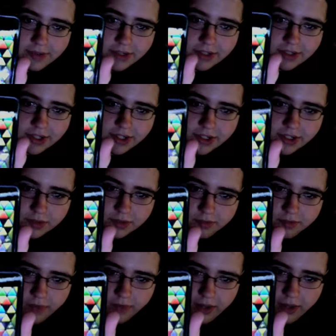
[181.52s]
in session.
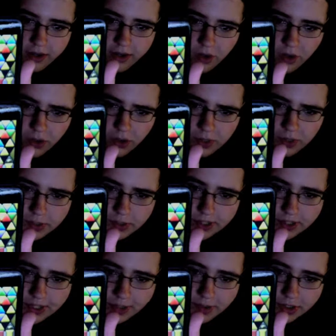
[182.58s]
All the way up at the
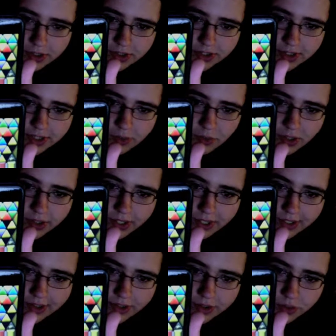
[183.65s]
top, you can see that one that
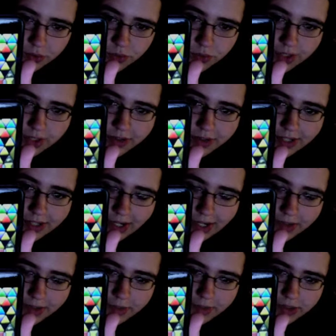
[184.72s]
has a little red dot in
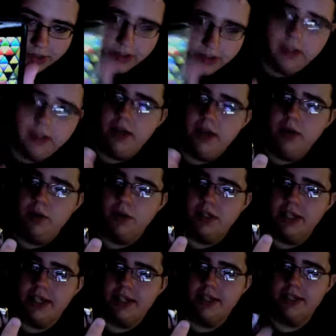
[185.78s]
the middle. What
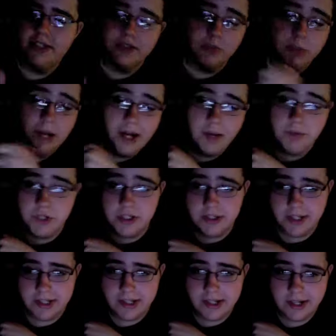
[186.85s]
that is a bomb. Just
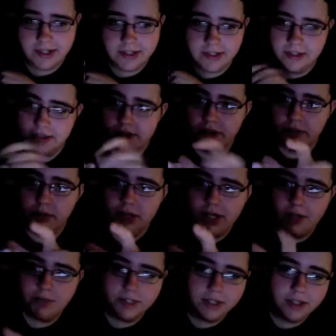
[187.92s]
like in Hexic, there are
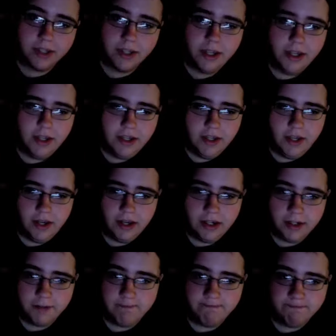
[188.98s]
bombs that
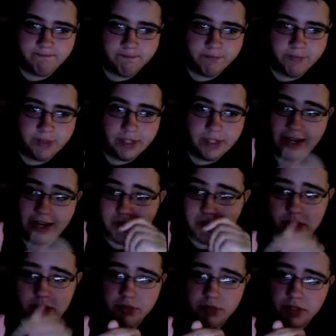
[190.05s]
they have a
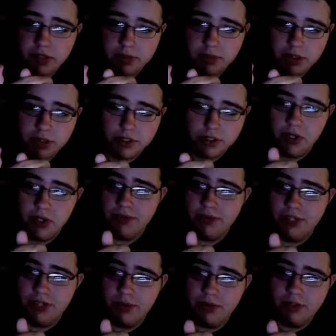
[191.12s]
number in the middle, so you have to
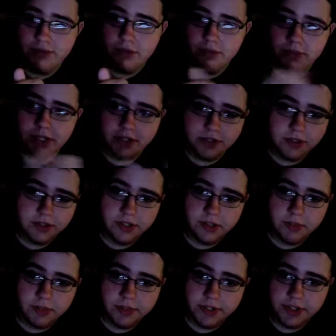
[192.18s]
get rid of them in a certain
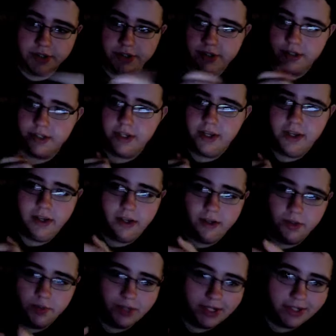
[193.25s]
number of turns.
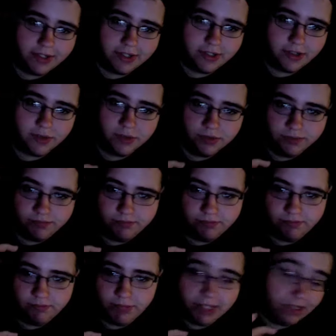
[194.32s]
Otherwise, you
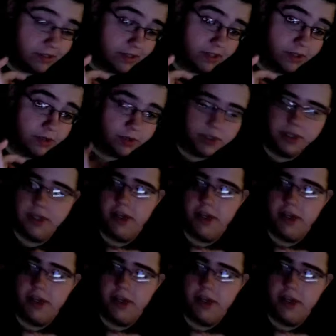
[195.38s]
basically lose.